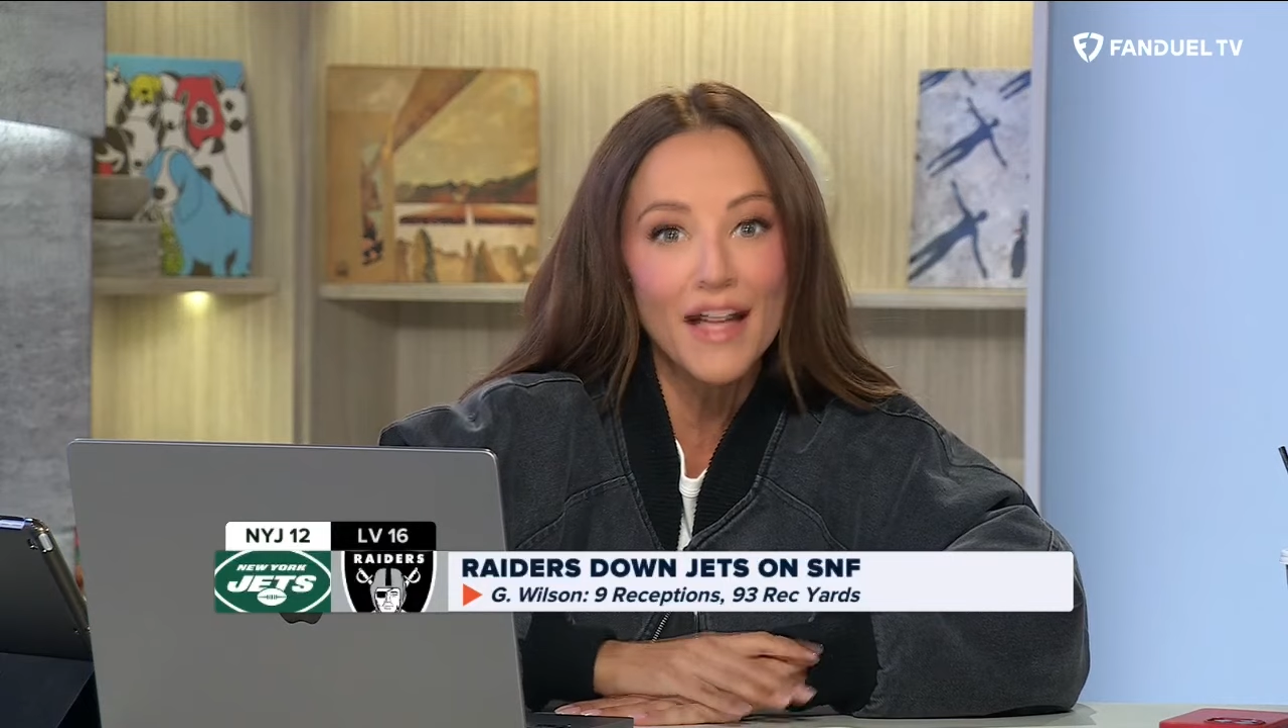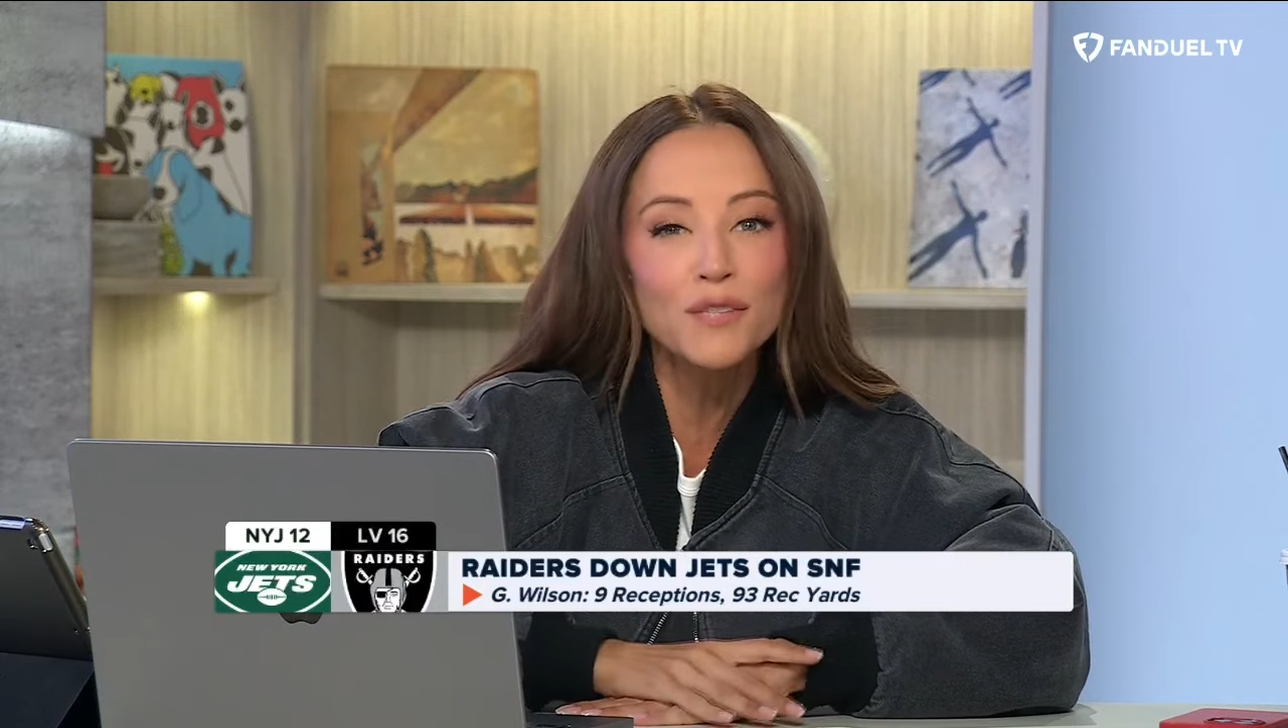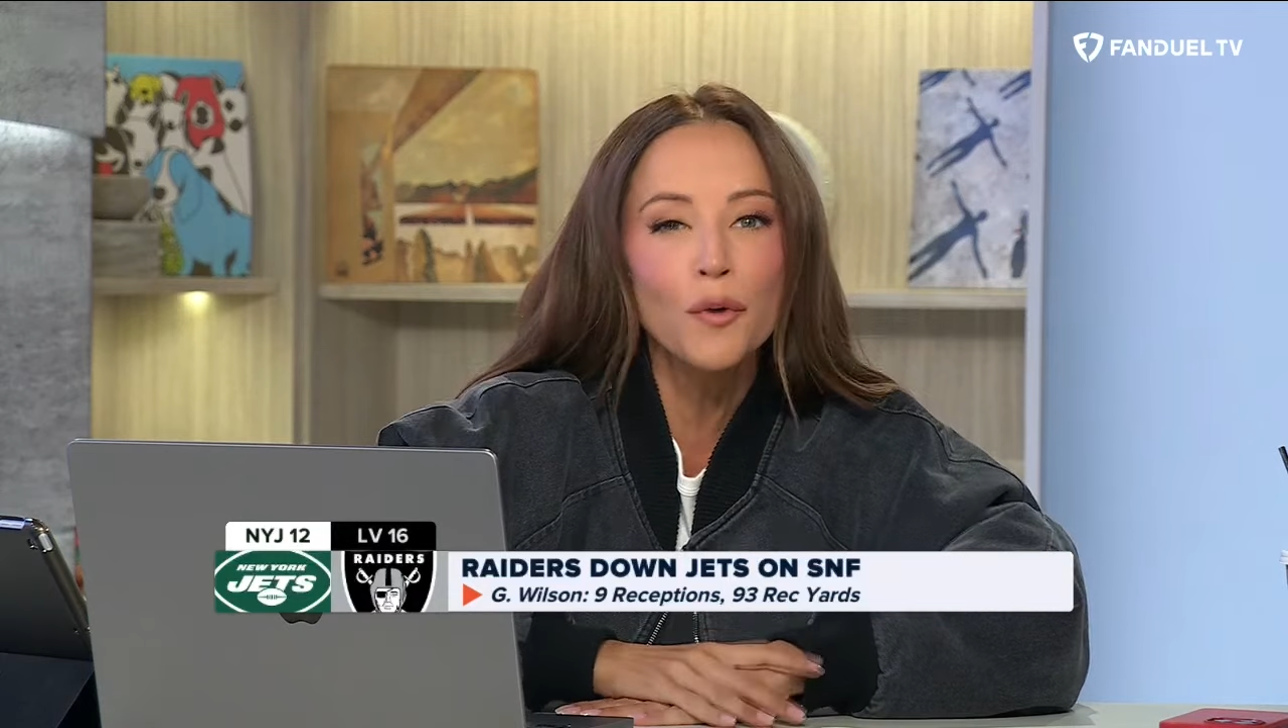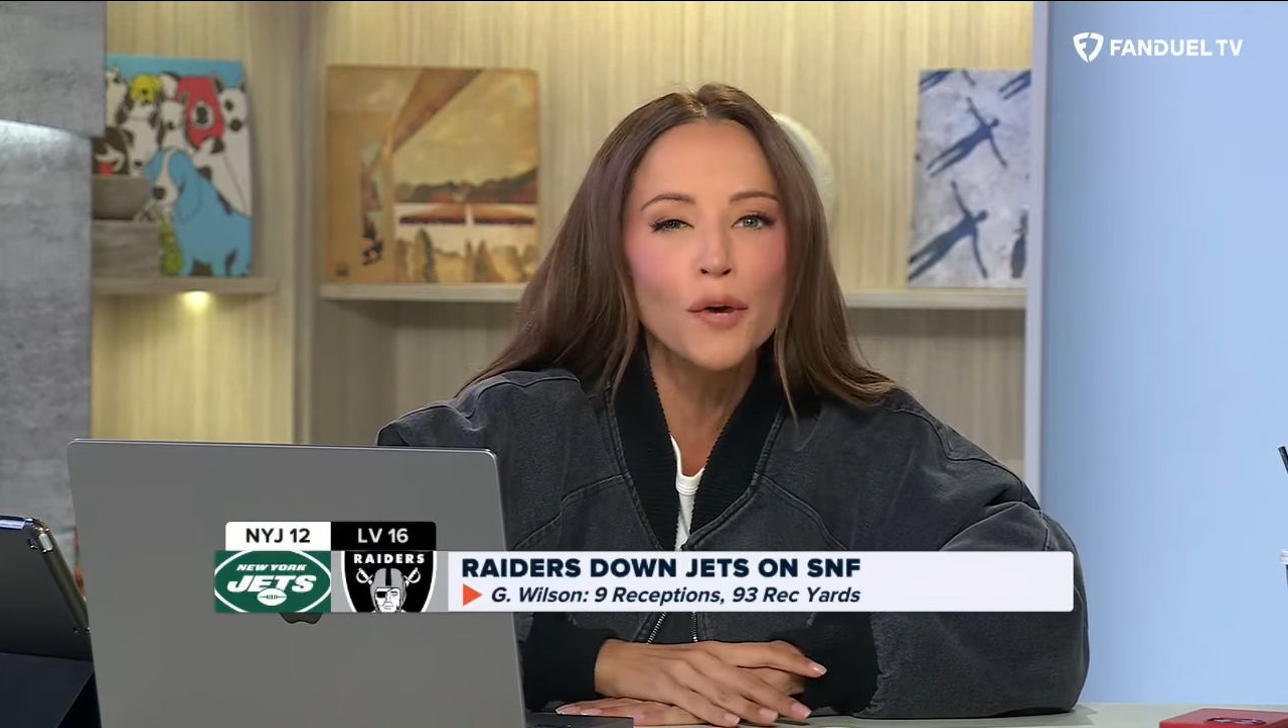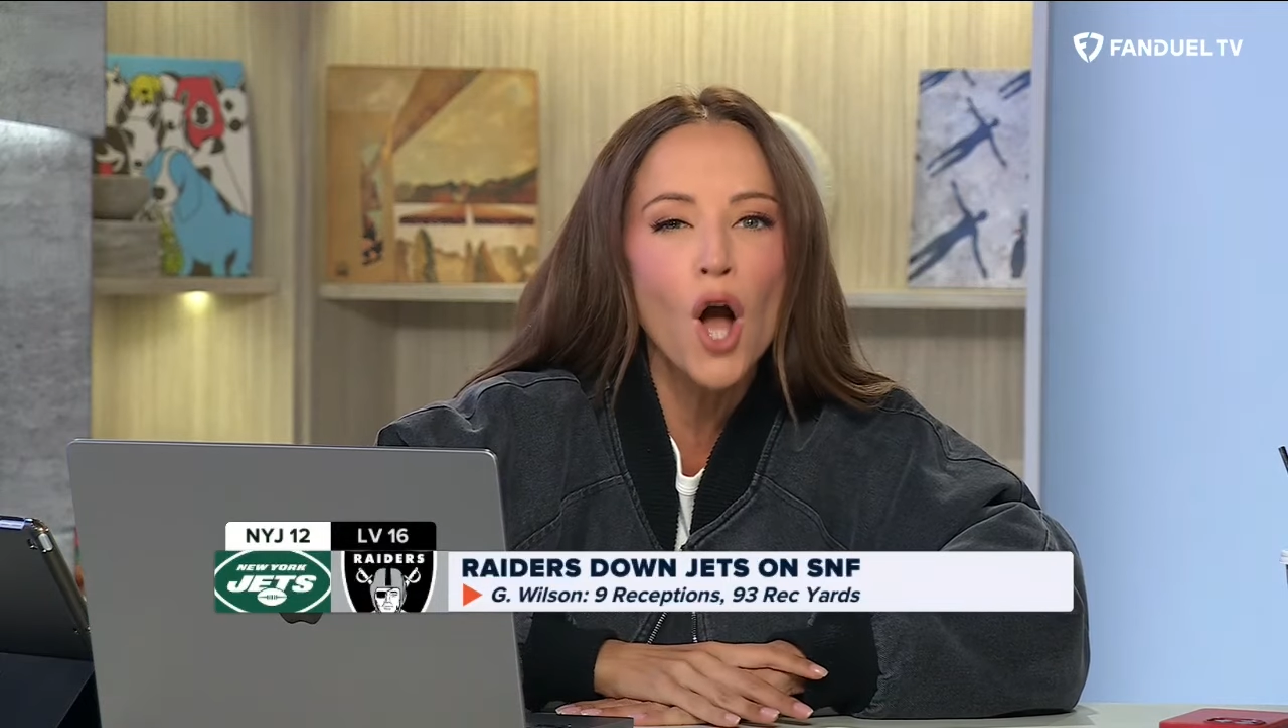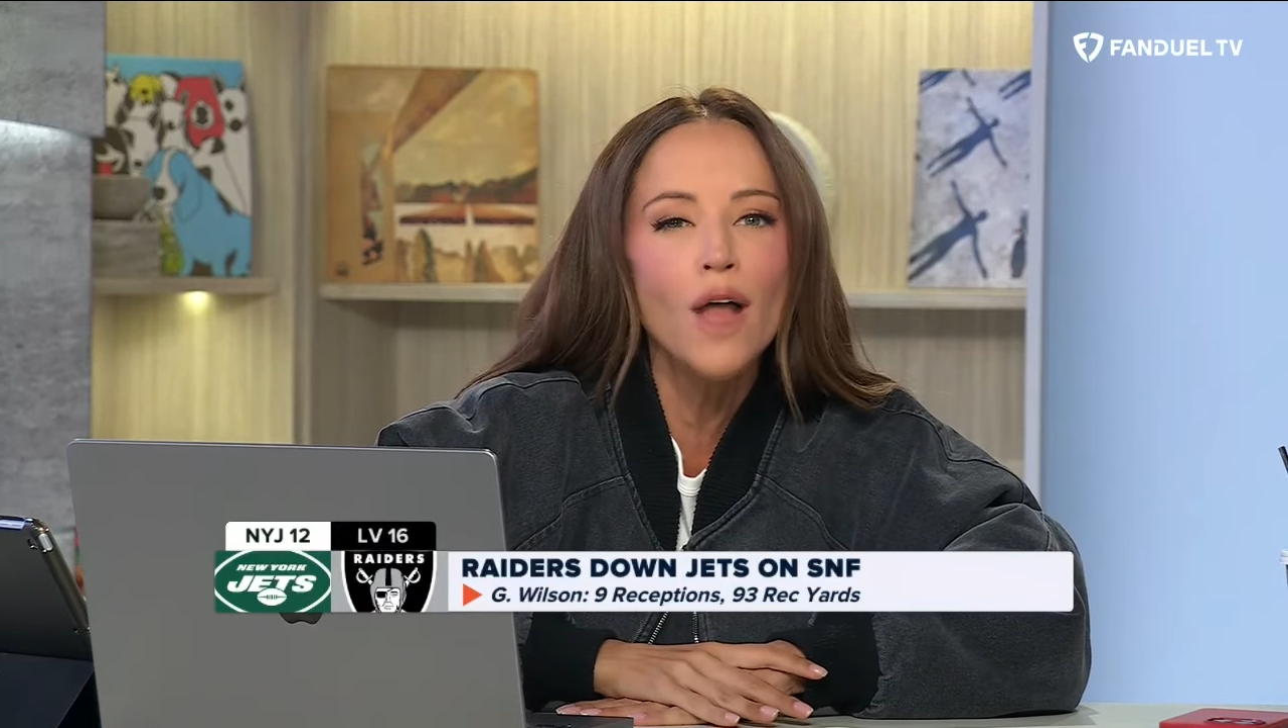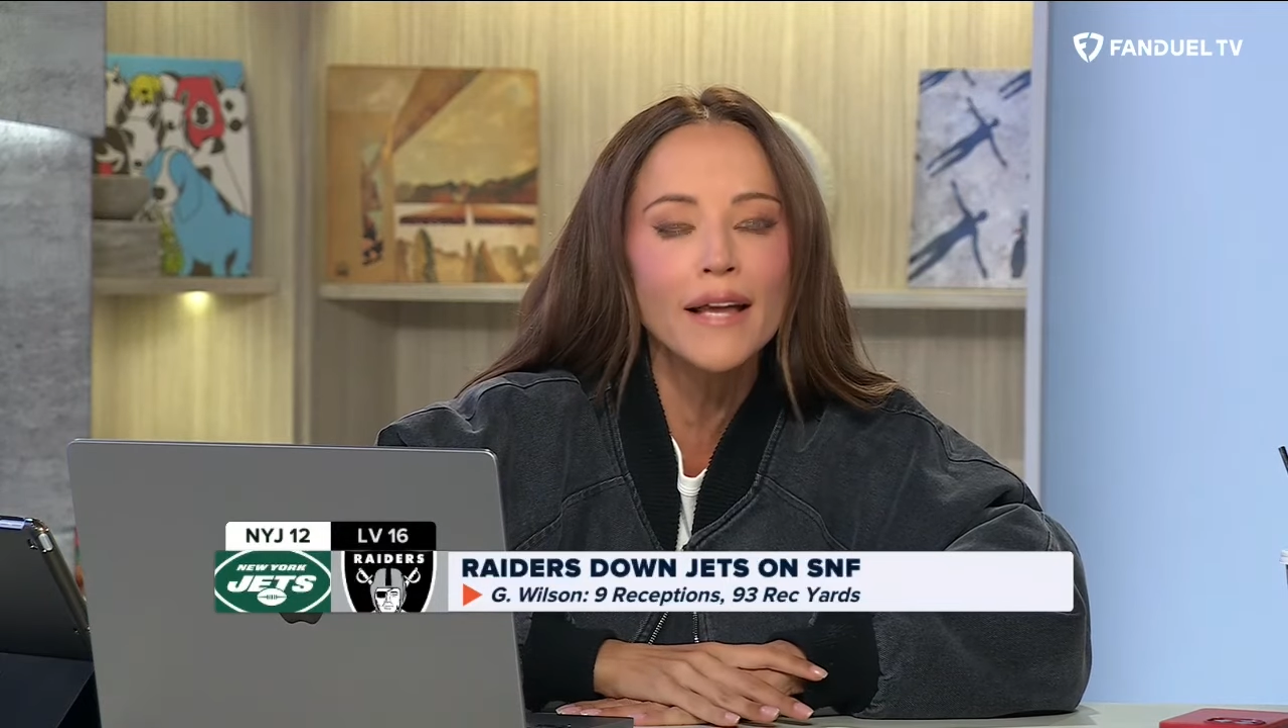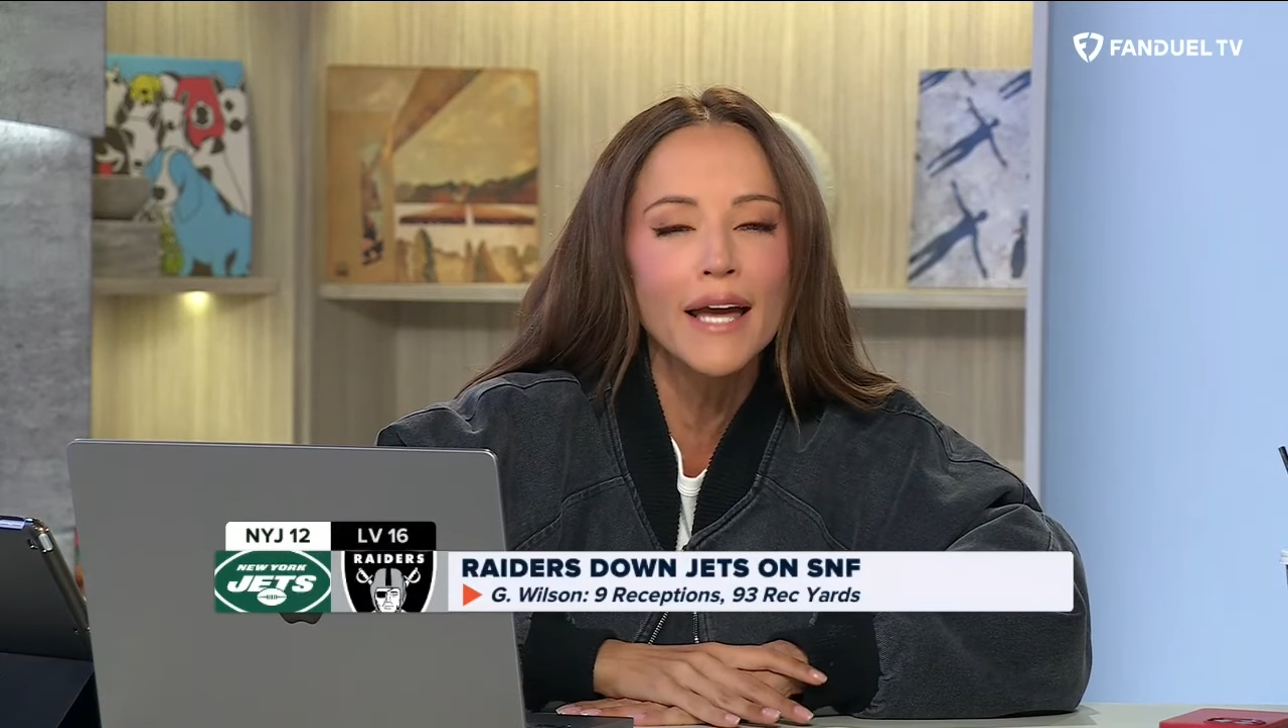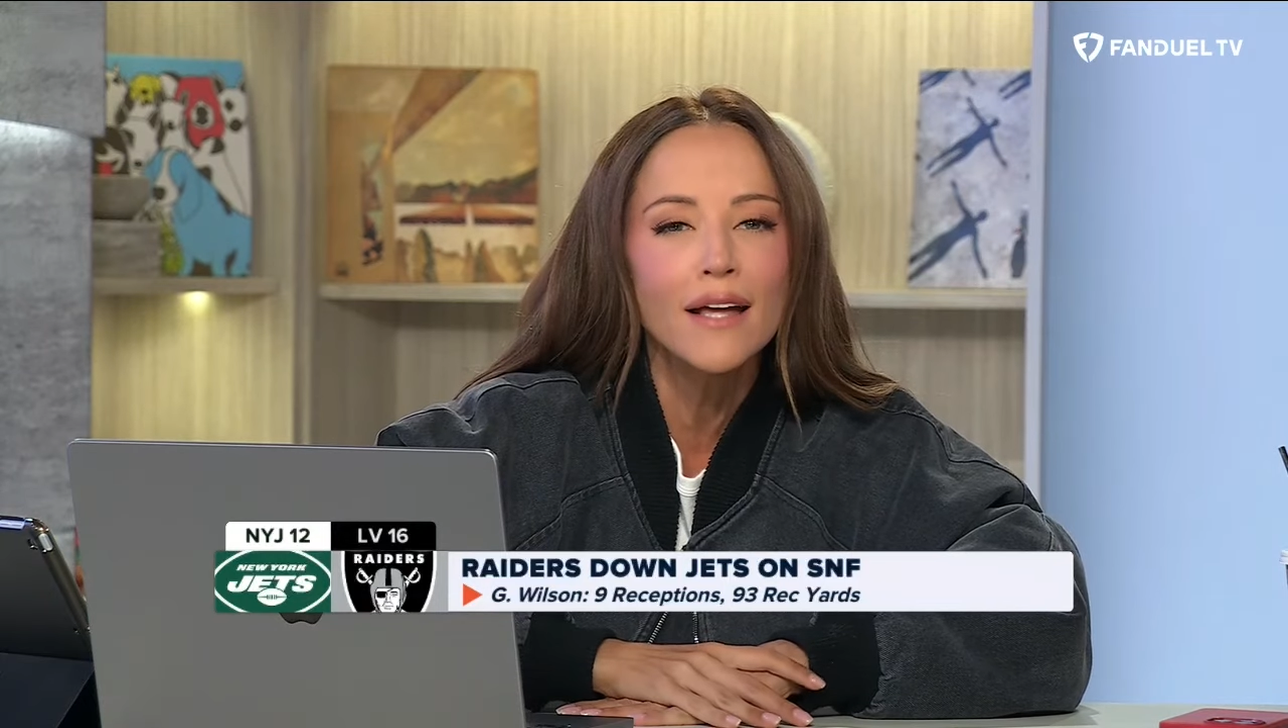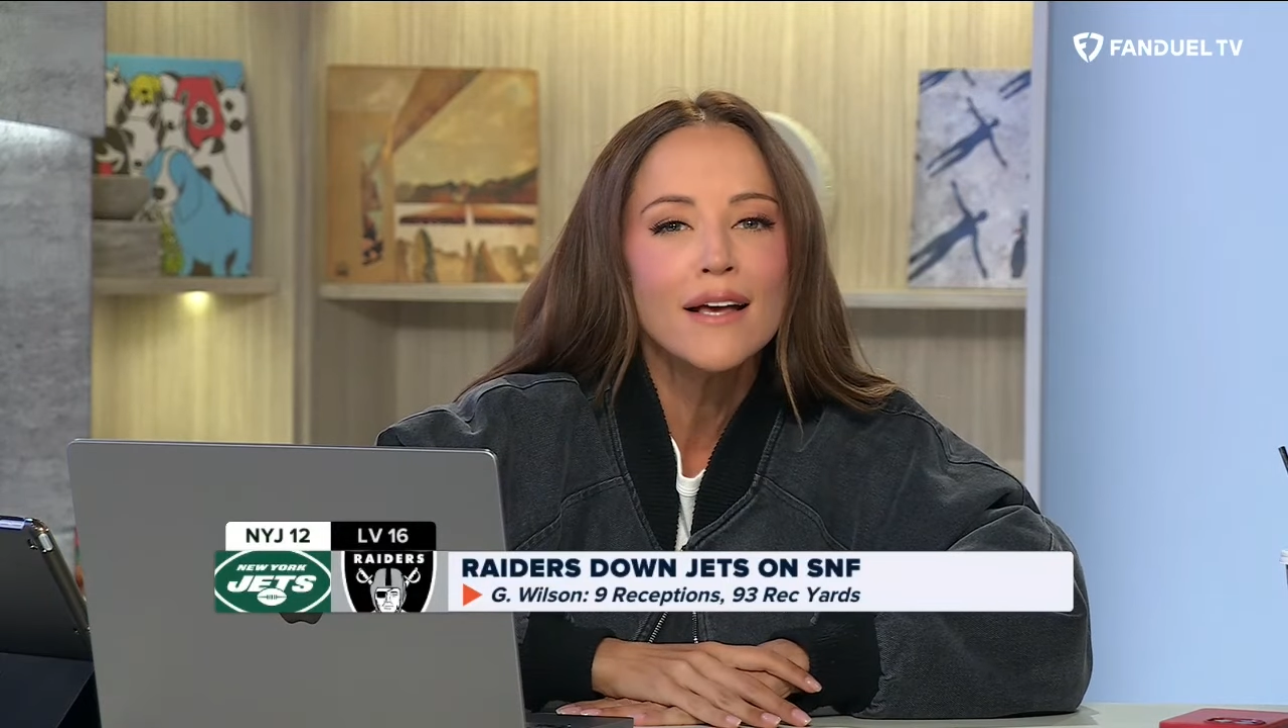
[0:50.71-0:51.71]
That's what we're
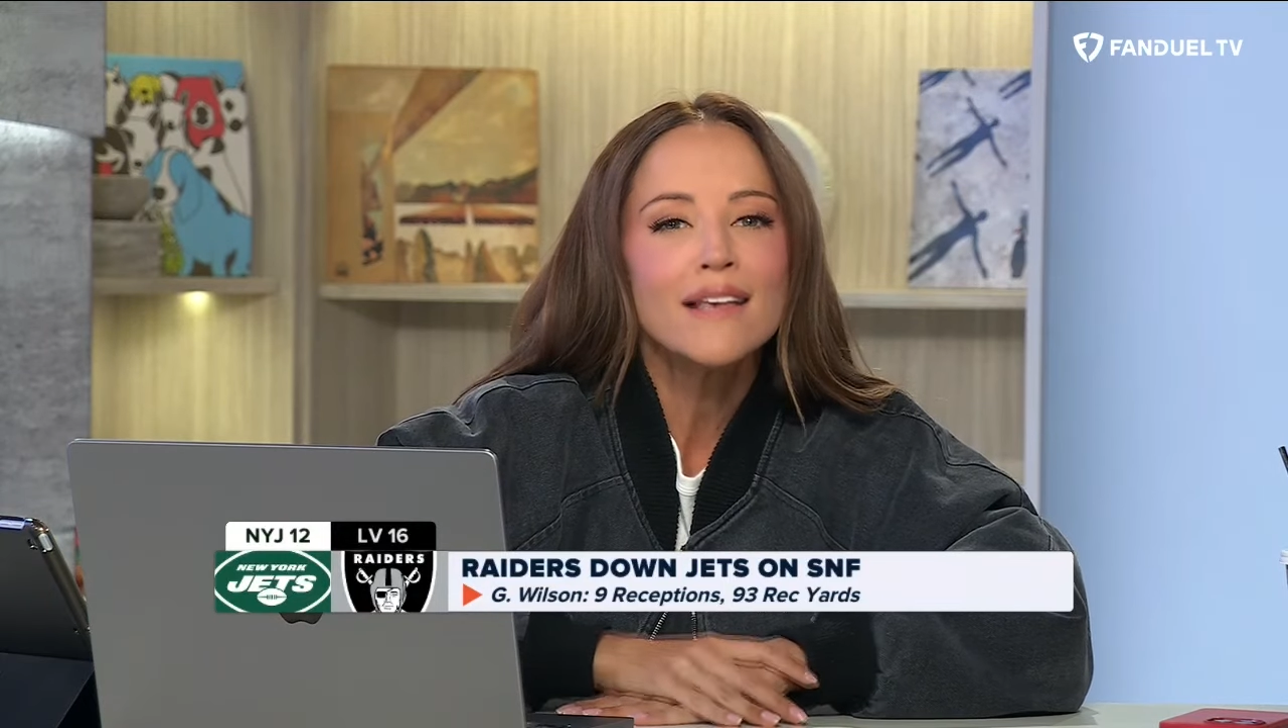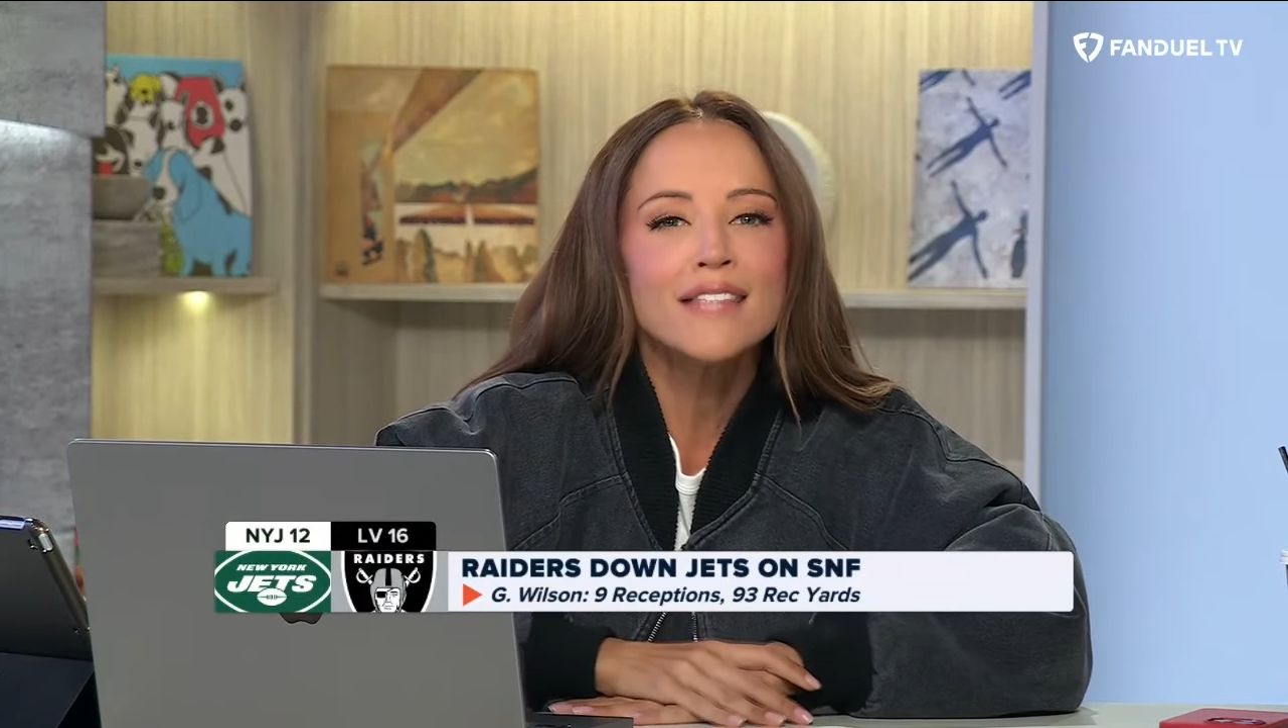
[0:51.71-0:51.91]
calling it.